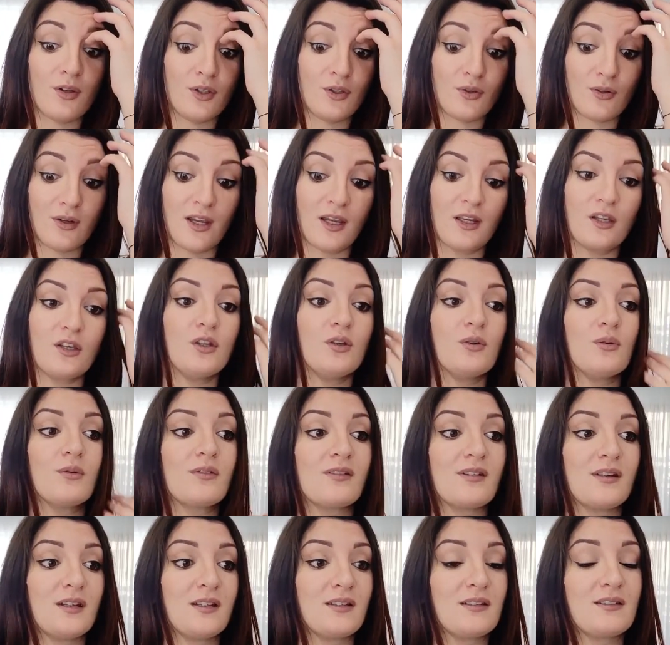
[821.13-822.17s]
You can
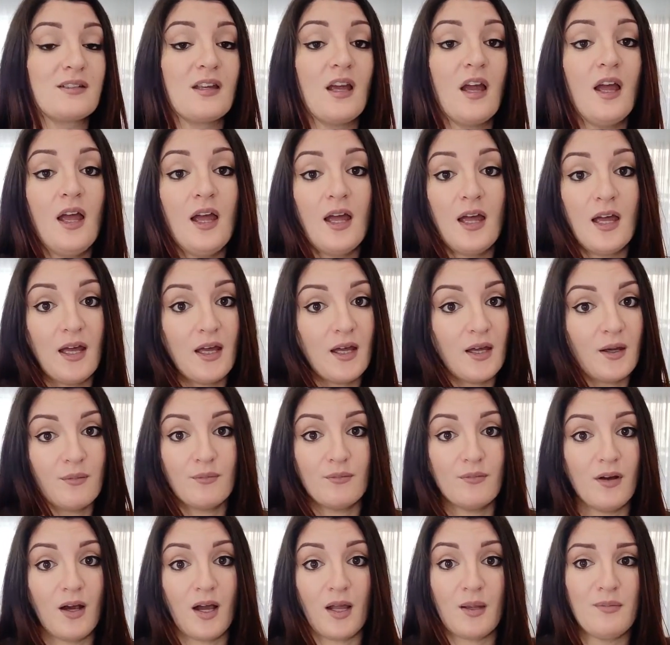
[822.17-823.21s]
use it,
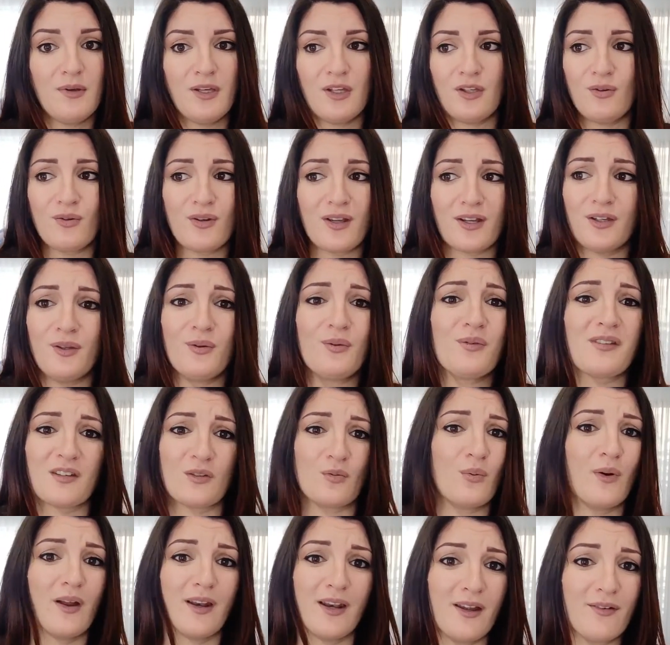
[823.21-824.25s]
I mean, you can use
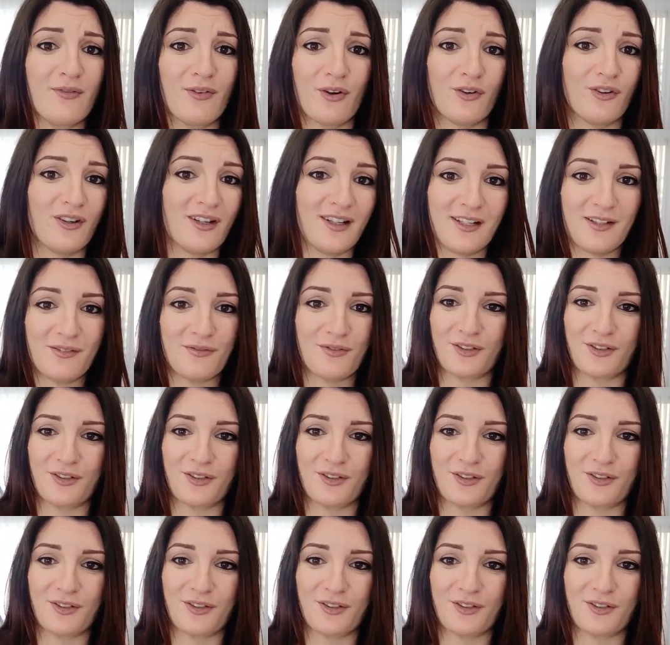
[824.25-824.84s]
it whenever really.